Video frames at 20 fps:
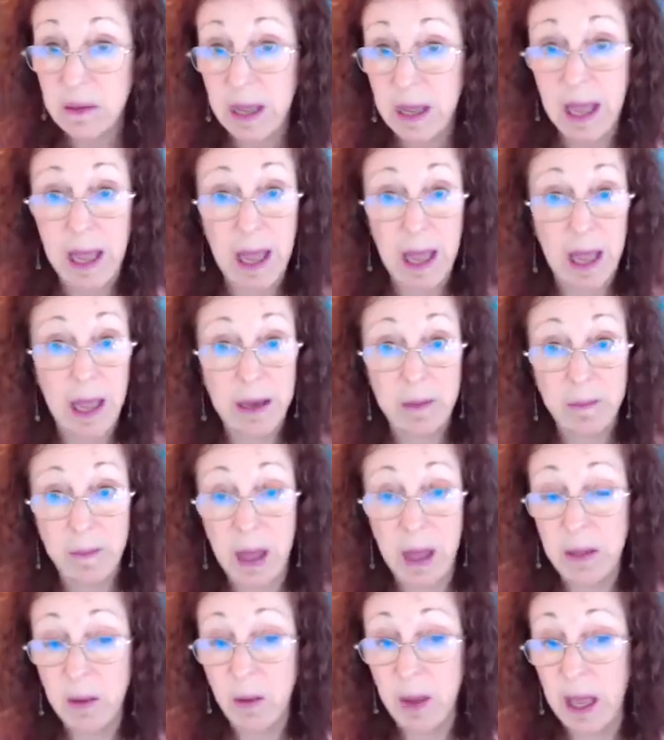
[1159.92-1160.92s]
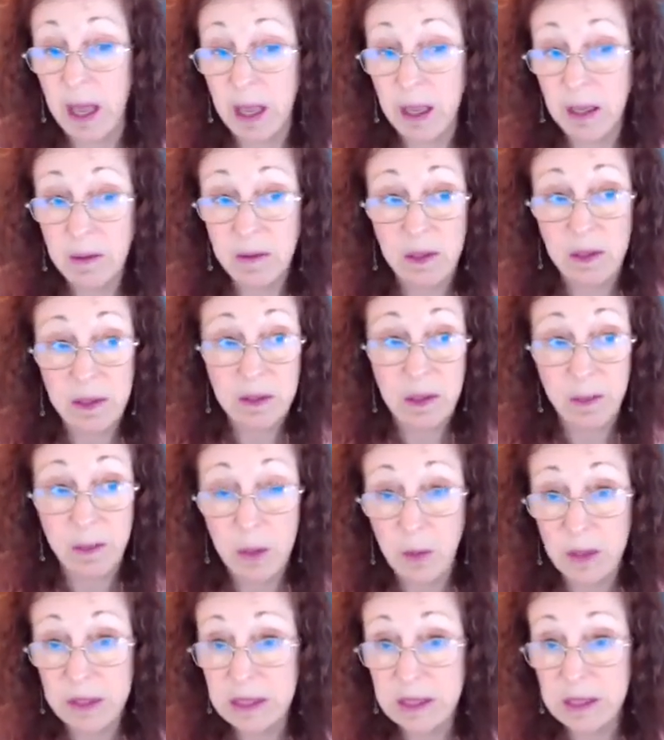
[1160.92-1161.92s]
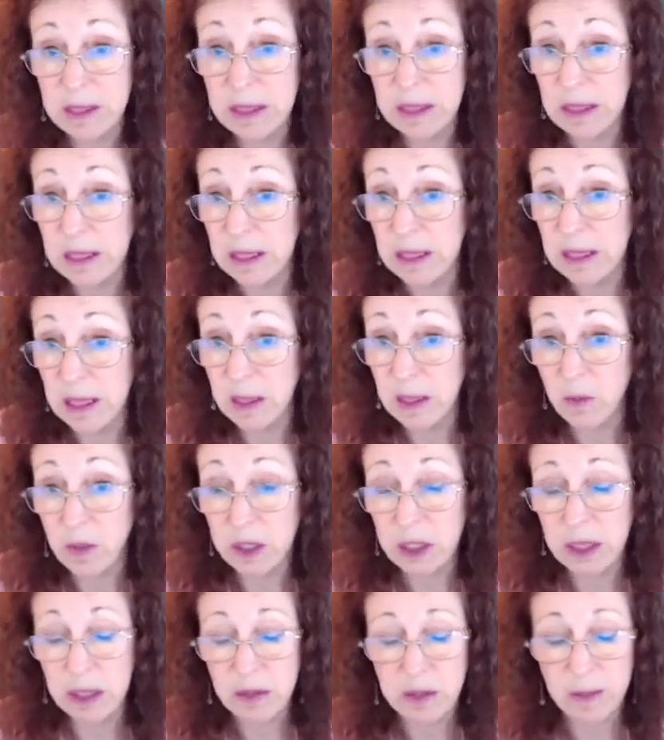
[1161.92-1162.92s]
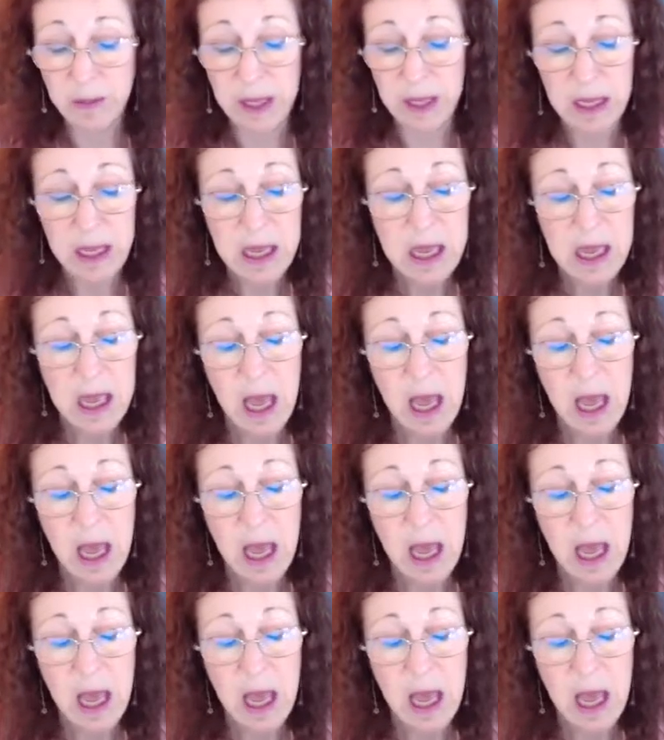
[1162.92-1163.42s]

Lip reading: And by the way, somebody wants a CD, they can reach out to me